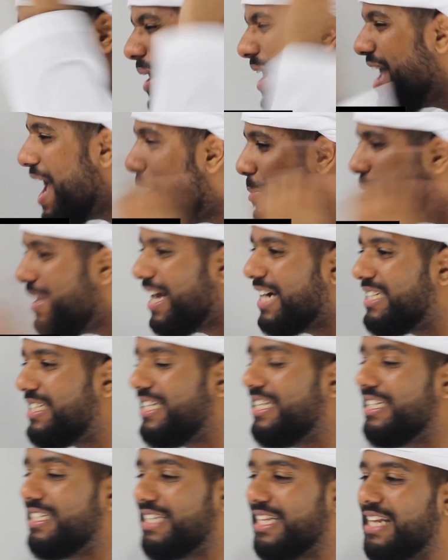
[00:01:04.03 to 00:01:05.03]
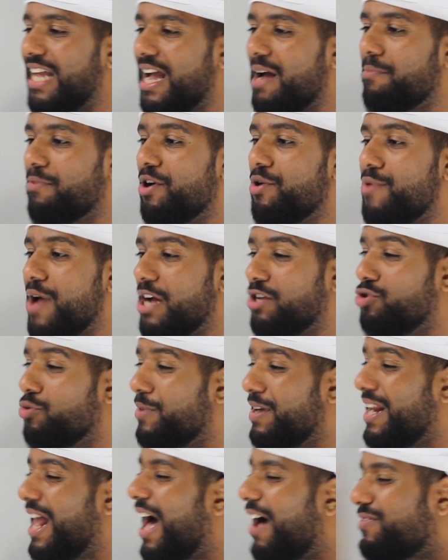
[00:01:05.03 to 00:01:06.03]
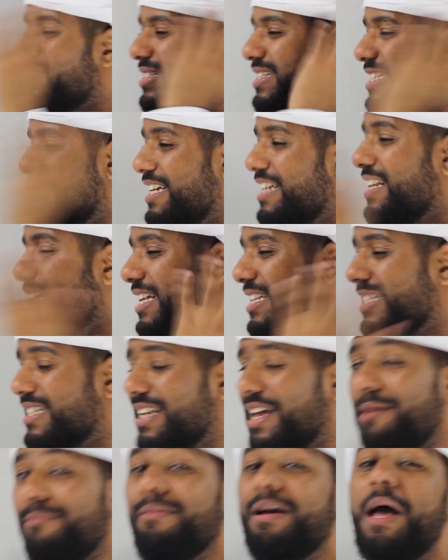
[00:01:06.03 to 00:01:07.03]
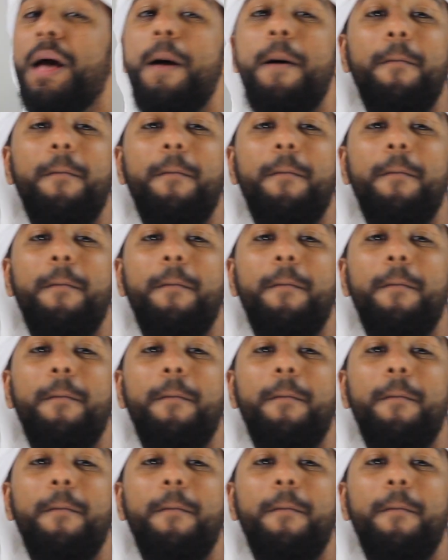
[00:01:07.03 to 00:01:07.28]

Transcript: Miami Yacine is the guy I'm gonna react to, man. I've seen his name